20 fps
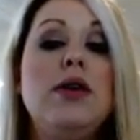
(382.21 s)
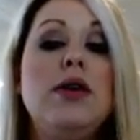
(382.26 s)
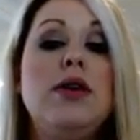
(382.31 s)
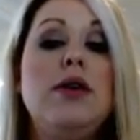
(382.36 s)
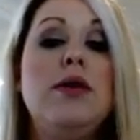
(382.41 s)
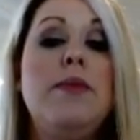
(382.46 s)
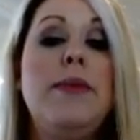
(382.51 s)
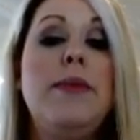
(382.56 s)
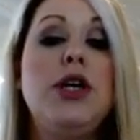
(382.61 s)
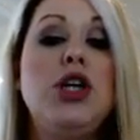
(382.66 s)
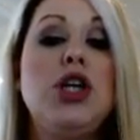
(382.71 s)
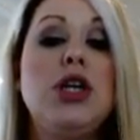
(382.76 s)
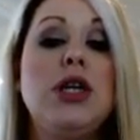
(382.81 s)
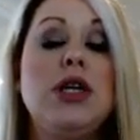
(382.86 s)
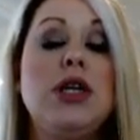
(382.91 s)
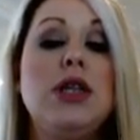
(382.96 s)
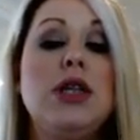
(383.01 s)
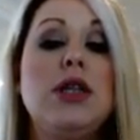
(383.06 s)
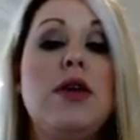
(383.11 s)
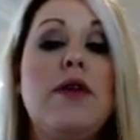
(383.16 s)

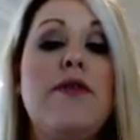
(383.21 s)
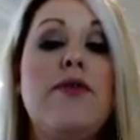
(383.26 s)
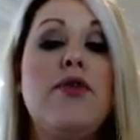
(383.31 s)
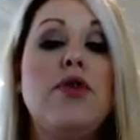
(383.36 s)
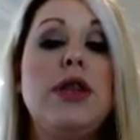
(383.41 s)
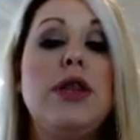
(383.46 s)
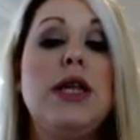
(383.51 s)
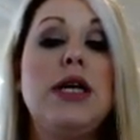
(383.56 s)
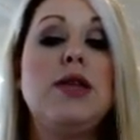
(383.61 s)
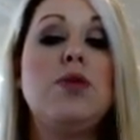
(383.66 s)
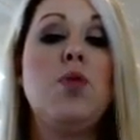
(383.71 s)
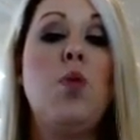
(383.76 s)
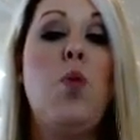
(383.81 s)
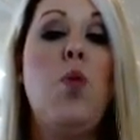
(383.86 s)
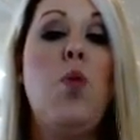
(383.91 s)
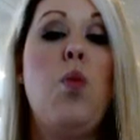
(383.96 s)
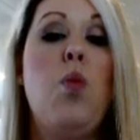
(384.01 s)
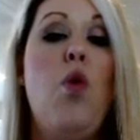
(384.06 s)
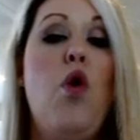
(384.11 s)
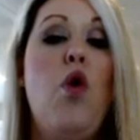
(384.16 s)
dimensions for this
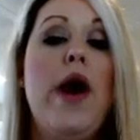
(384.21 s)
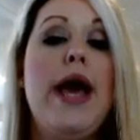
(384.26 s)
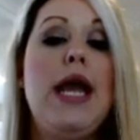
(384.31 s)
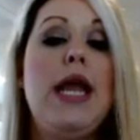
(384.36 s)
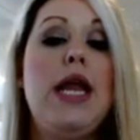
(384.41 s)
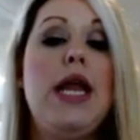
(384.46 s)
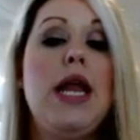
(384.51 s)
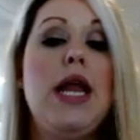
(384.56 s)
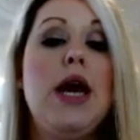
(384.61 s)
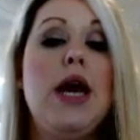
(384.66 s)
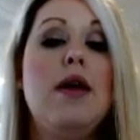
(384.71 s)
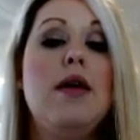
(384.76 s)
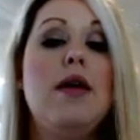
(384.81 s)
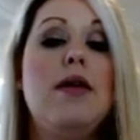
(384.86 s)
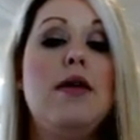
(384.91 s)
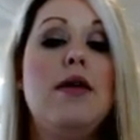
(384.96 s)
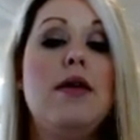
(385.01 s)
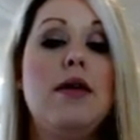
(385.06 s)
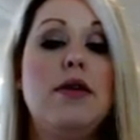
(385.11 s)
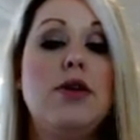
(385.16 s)
one
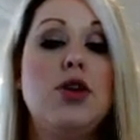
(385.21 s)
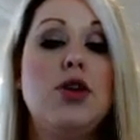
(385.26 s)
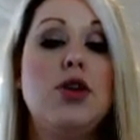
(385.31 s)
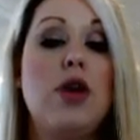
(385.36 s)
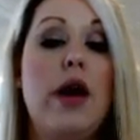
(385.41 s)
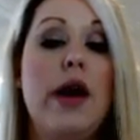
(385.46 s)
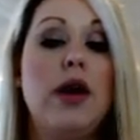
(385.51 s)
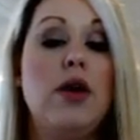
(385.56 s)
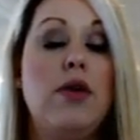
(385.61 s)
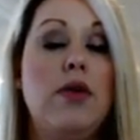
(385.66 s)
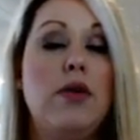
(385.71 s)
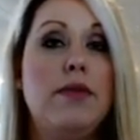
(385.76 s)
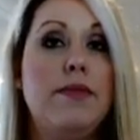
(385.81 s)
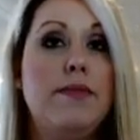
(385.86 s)
triangle?